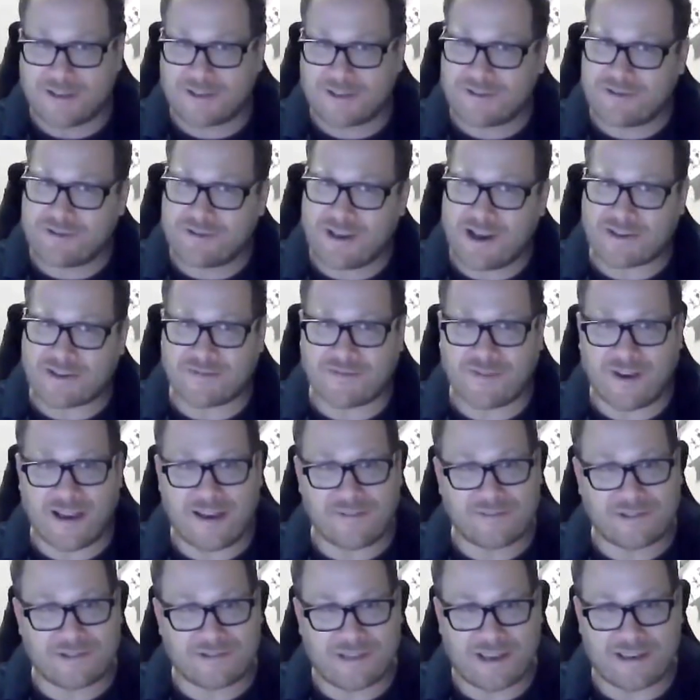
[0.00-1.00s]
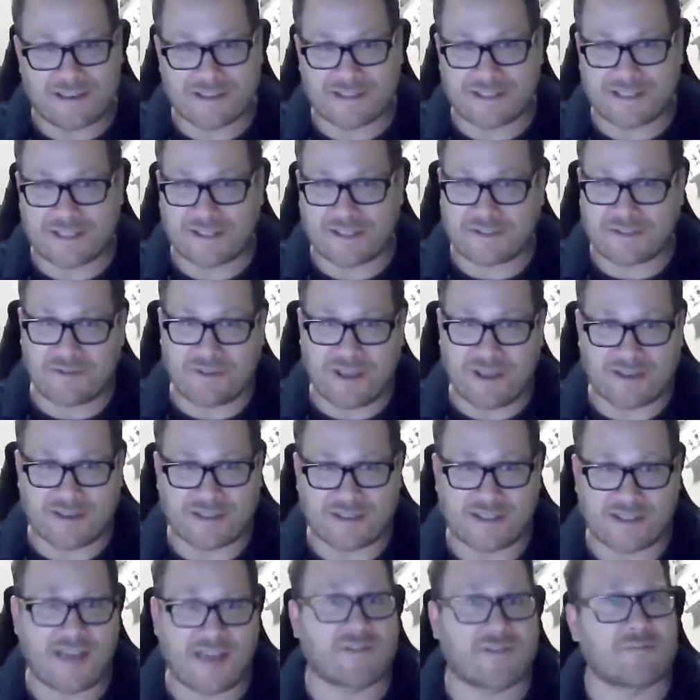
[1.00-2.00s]
in 2005, 2006,
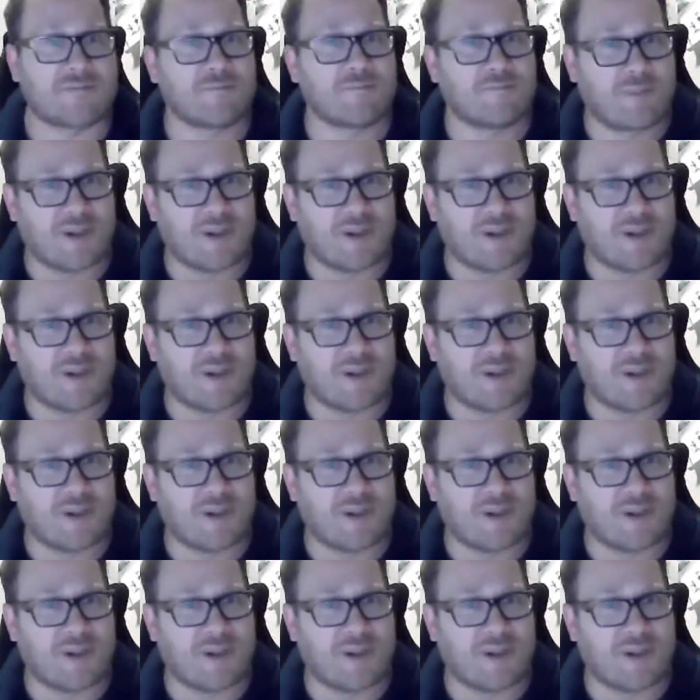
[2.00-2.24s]
2007.